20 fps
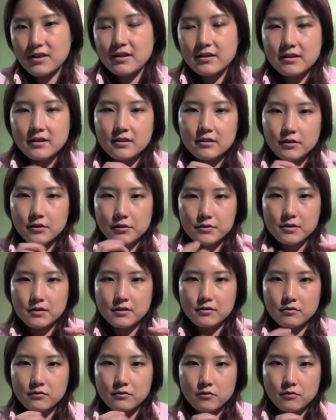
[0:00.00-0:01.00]
in those
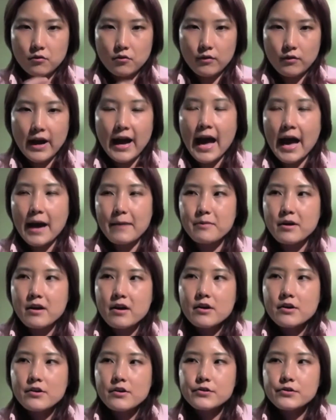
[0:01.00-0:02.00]
little app.
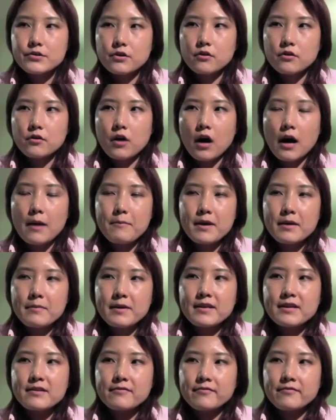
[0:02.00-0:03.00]
So I may
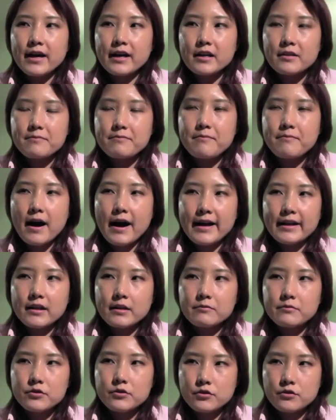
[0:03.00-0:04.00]
be invited by
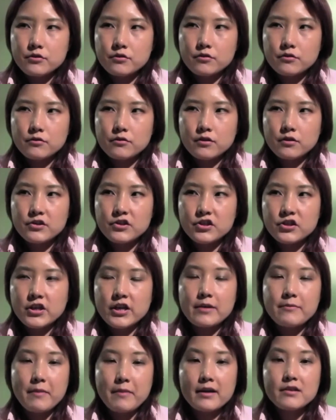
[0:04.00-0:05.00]
them to share
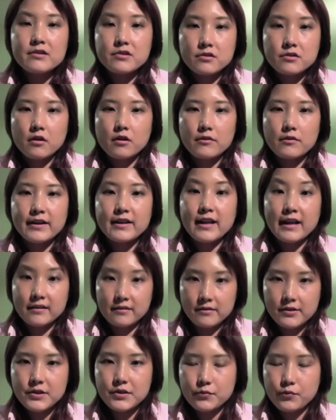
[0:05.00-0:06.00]
my story like
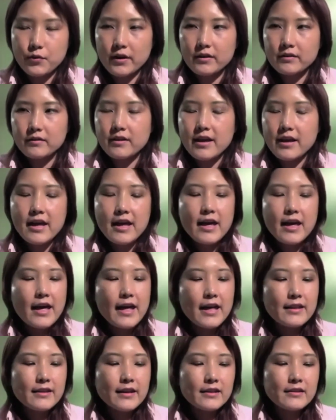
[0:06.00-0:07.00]
this one.
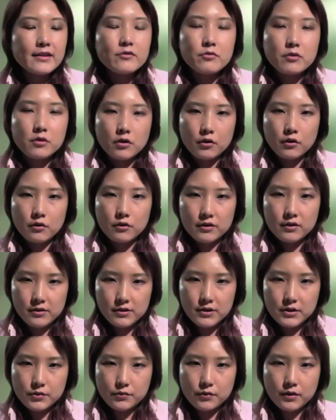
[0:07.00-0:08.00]
And then they recorded
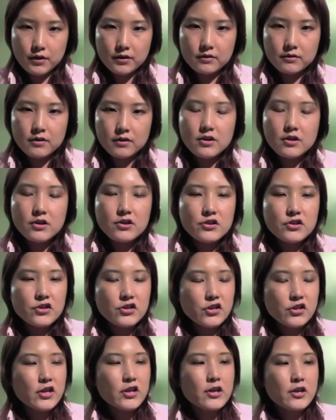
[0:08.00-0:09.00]
this one,
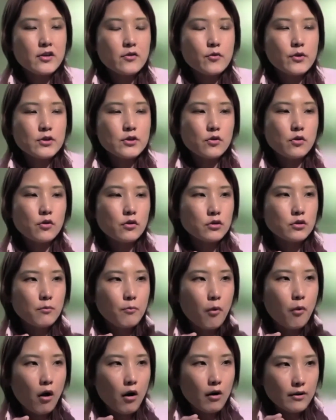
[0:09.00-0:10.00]
share with all the
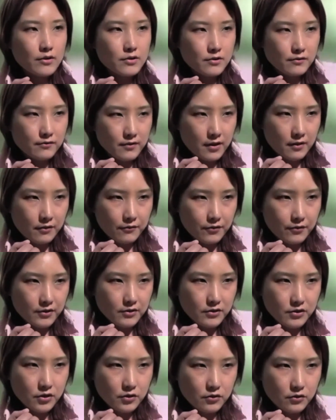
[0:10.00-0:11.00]
pockets of
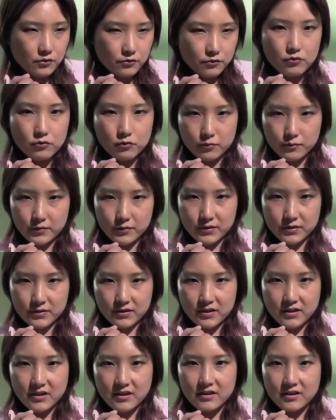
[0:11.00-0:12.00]
different groups.
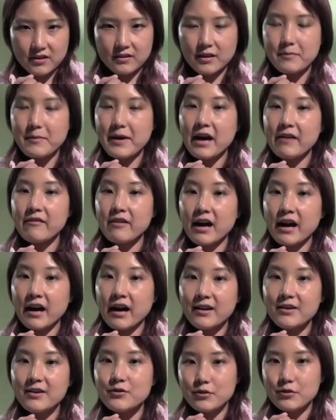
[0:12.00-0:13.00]
They may have
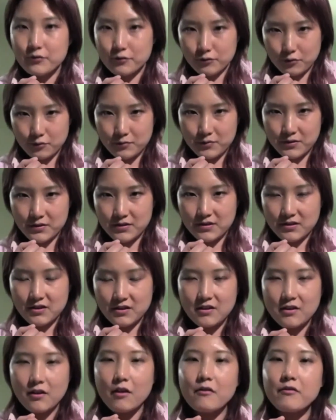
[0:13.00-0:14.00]
100 groups
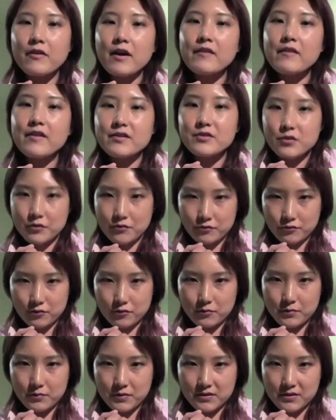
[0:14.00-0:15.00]
or 500
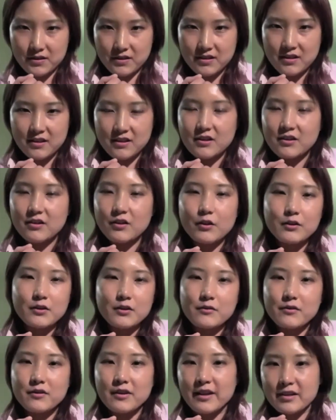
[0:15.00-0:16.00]
groups called
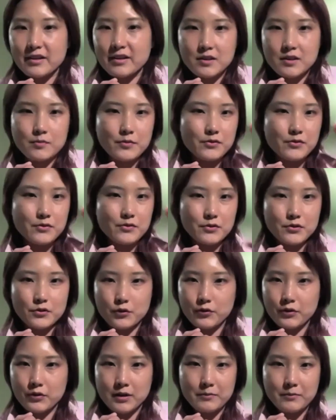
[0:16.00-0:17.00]
different like spiritual
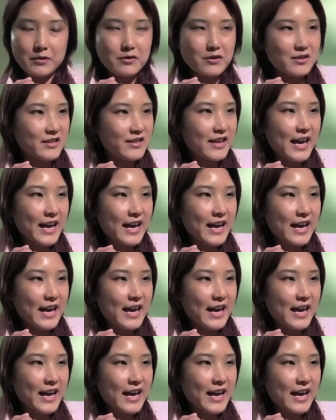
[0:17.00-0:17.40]
community